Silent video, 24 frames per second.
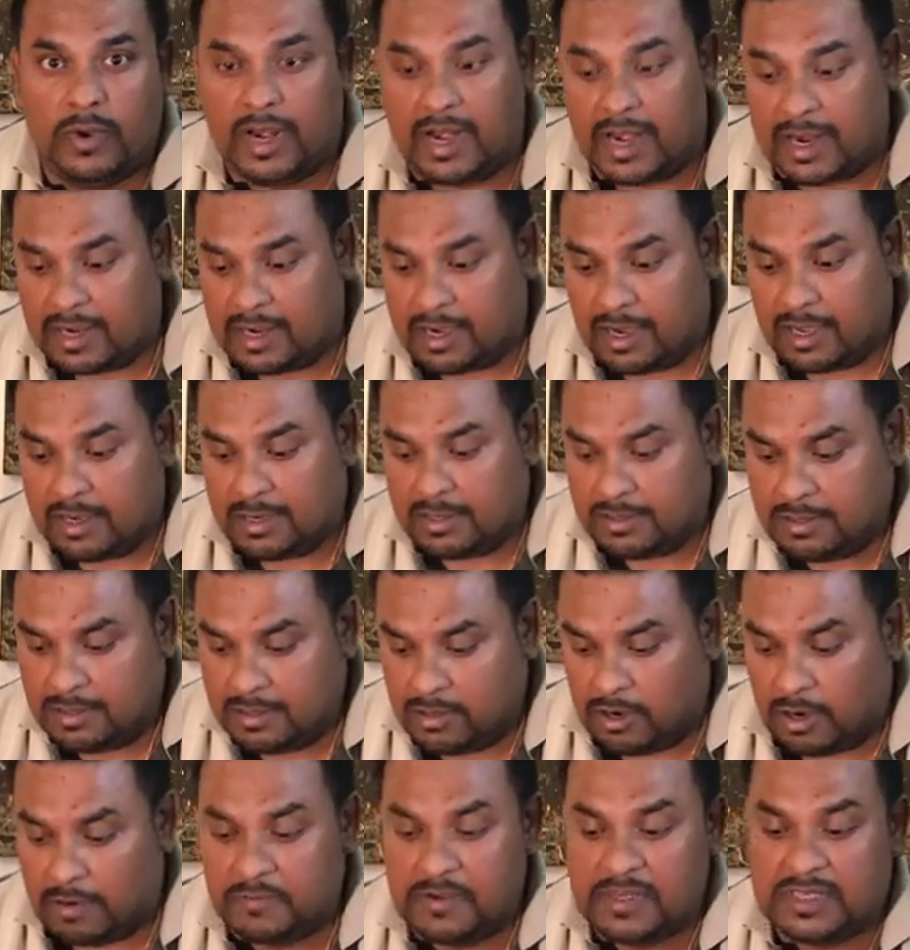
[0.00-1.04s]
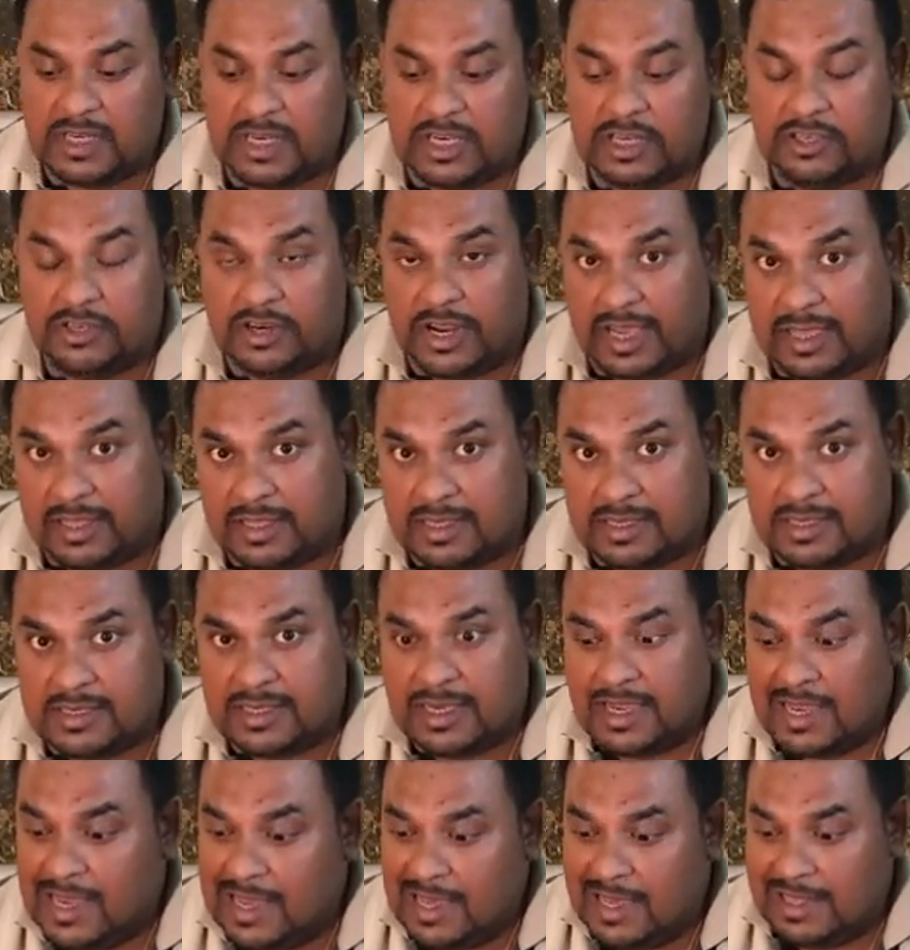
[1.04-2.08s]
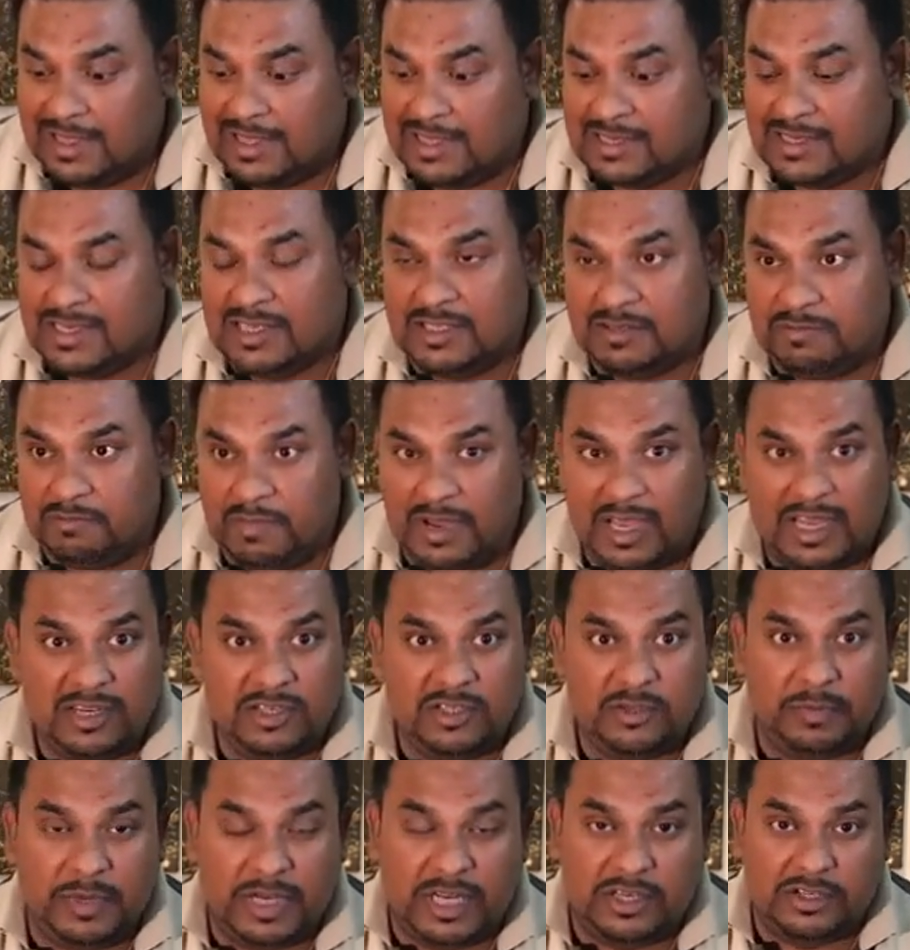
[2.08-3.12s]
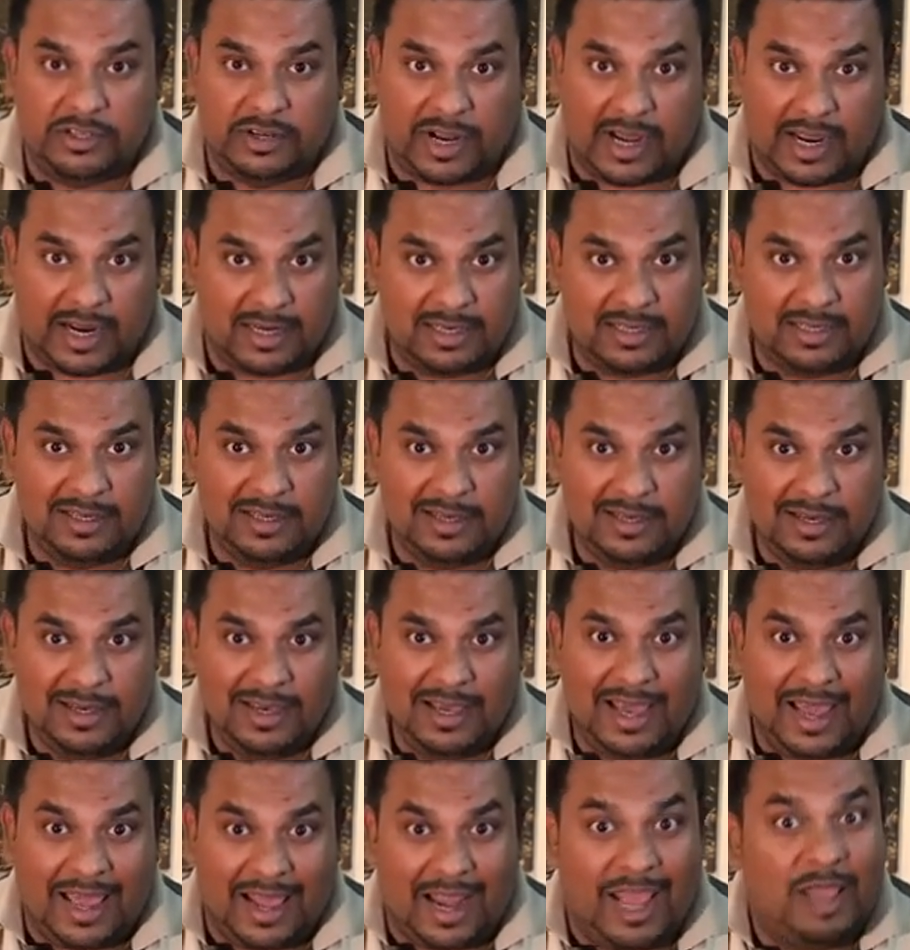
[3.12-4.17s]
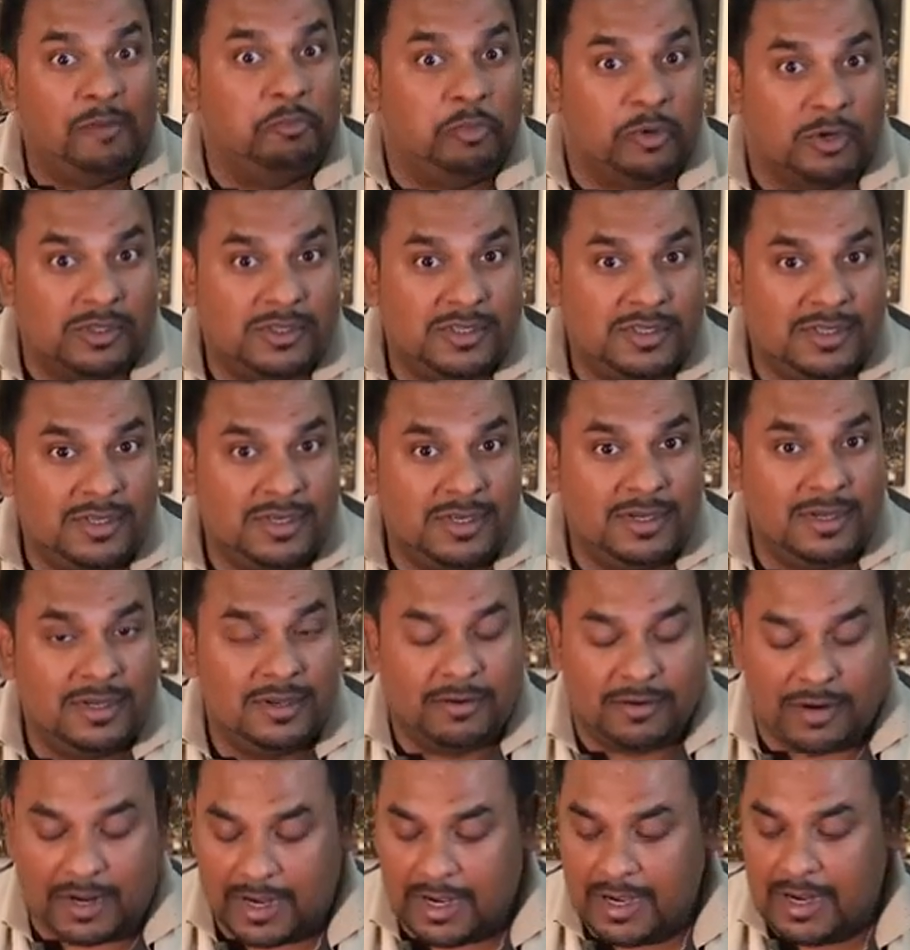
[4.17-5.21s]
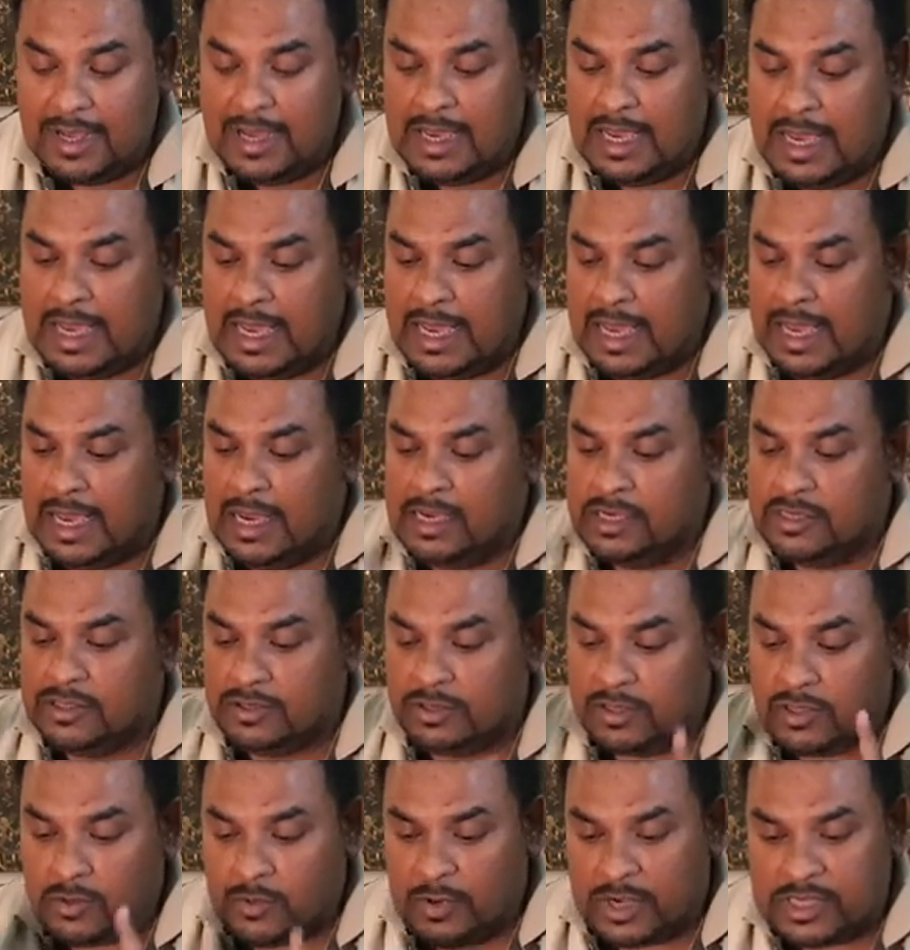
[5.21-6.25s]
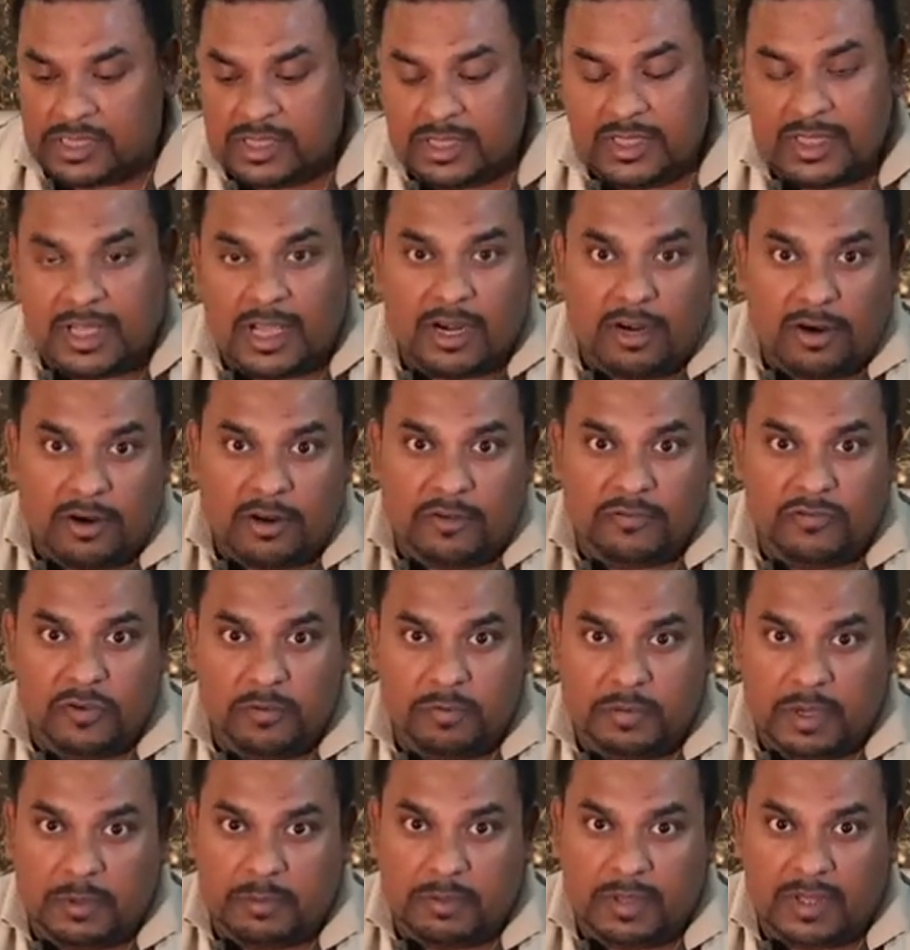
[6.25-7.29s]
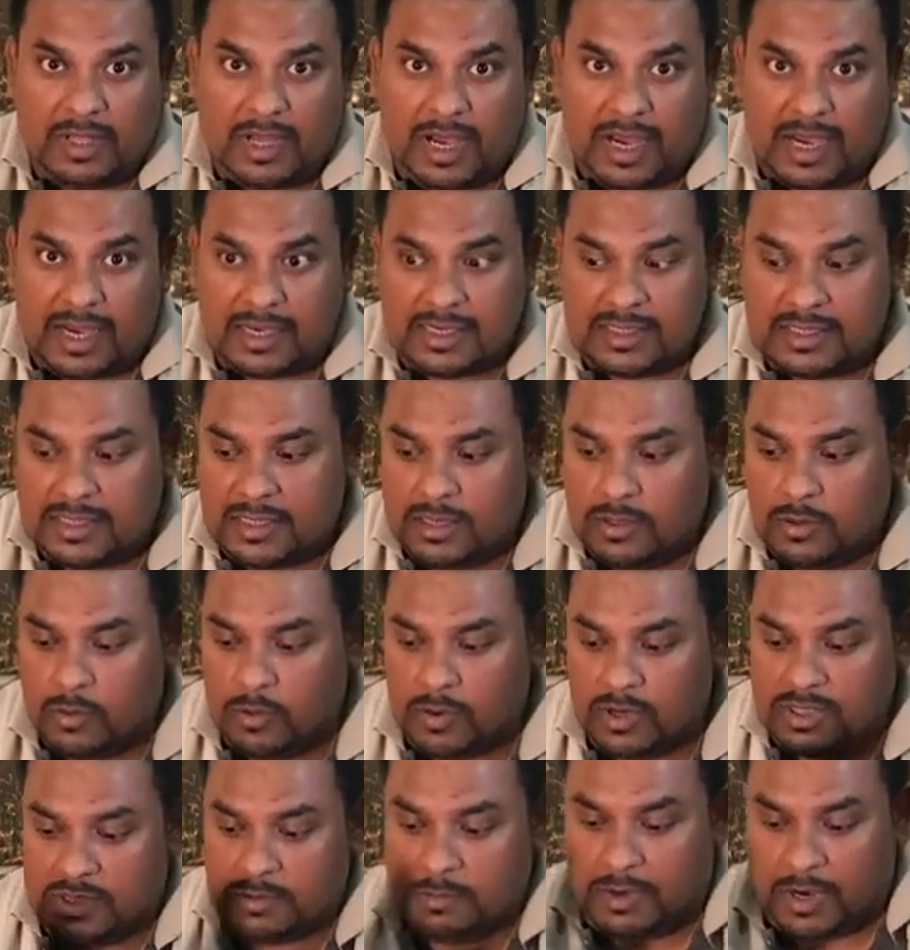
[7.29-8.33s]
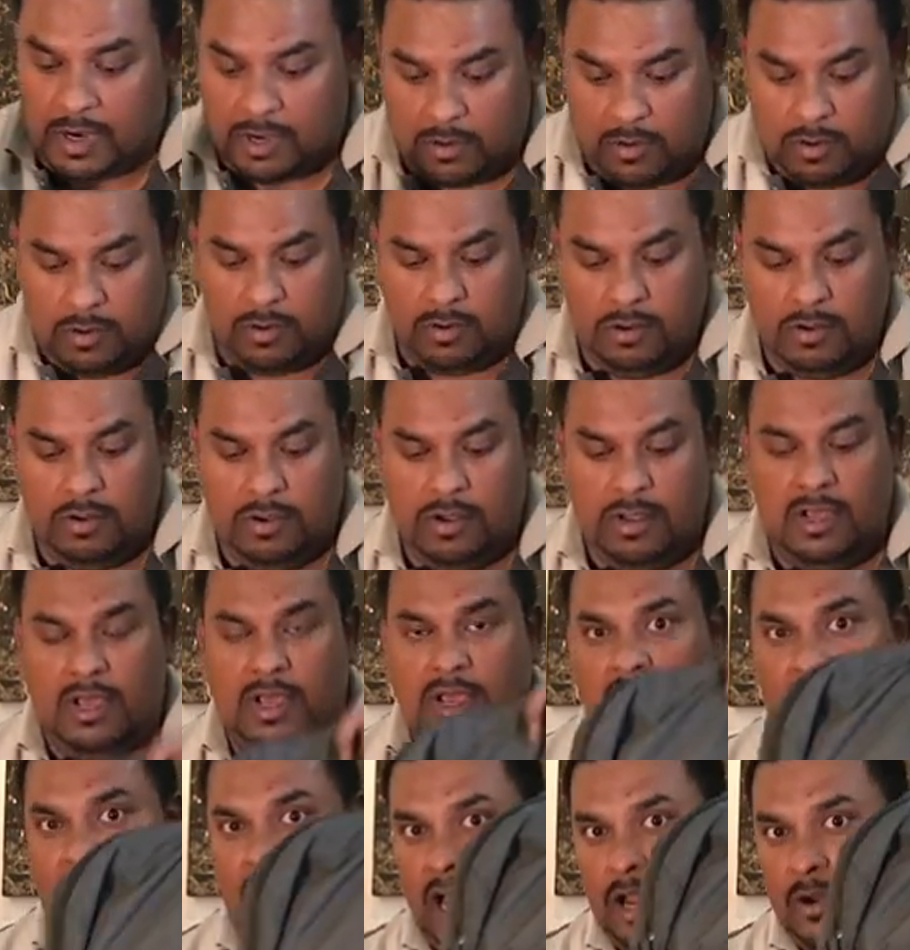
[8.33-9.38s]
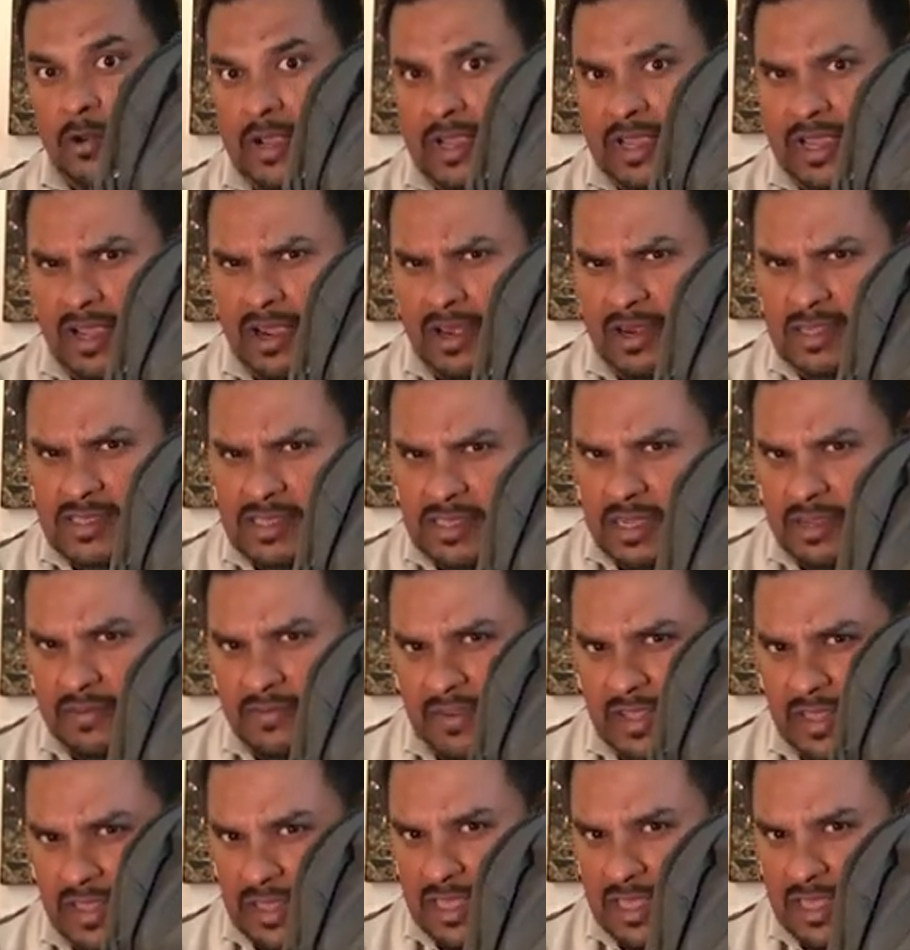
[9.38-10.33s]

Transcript: where I can't obviously drag this. This is meant to be dragged at airports, right? So the question that a lot of you people asked was about, how do I carry stuff in